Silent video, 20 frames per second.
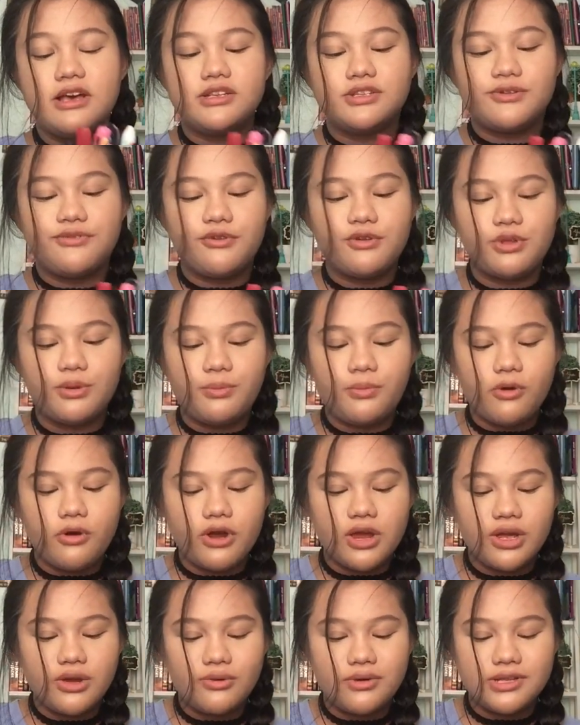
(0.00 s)
So for the
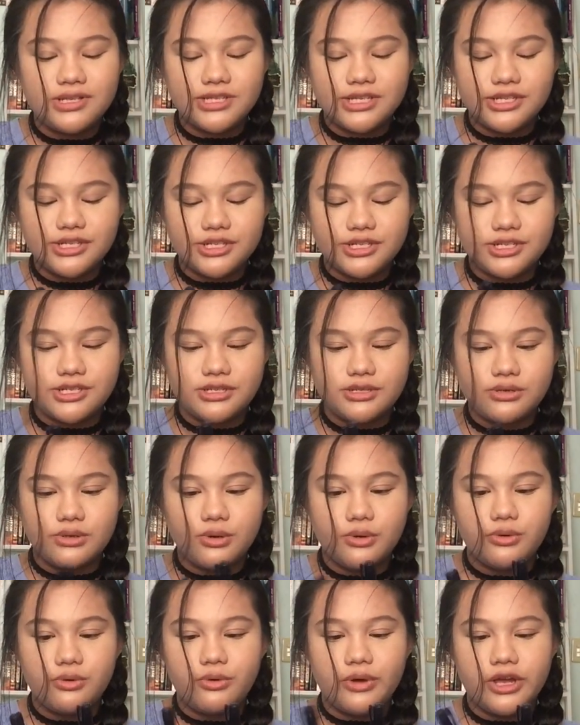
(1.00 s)
boring ones, I just
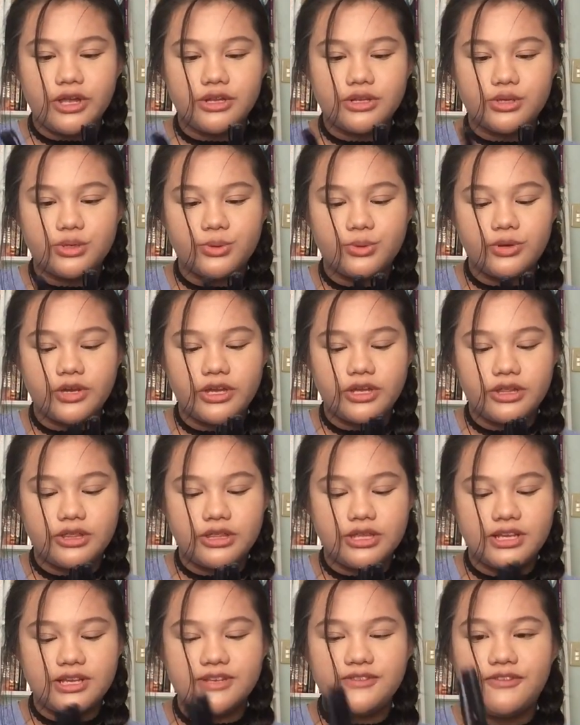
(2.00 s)
went
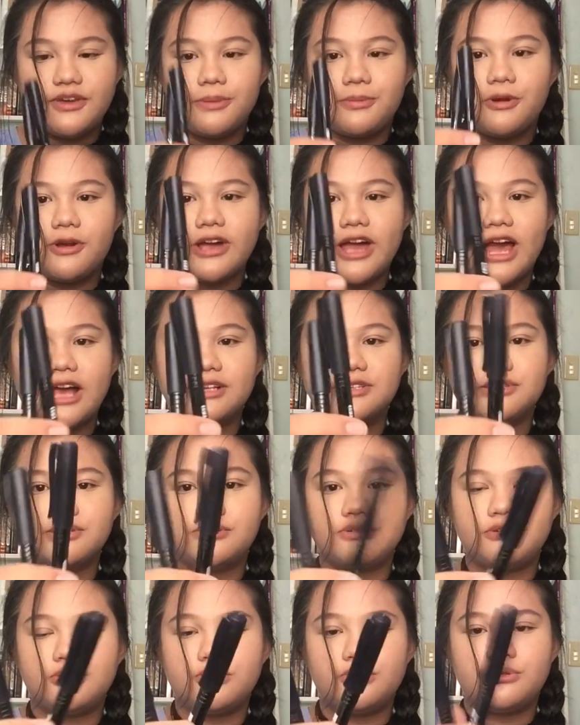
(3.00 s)
with these
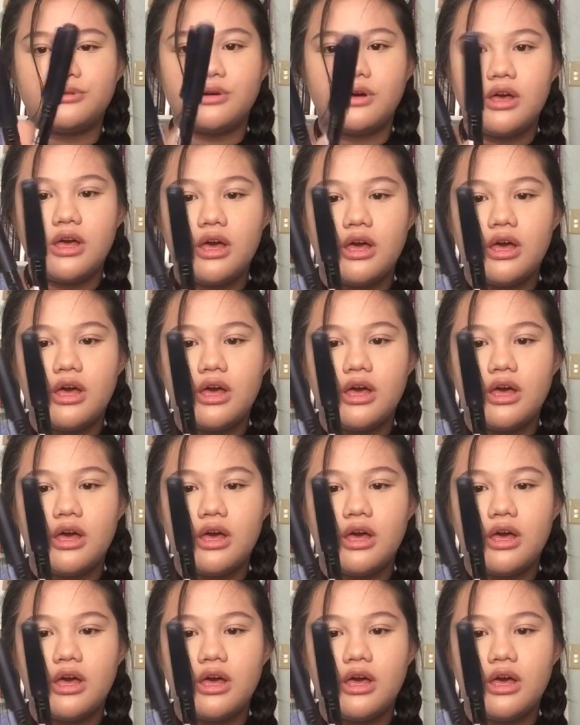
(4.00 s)
Faber-Castell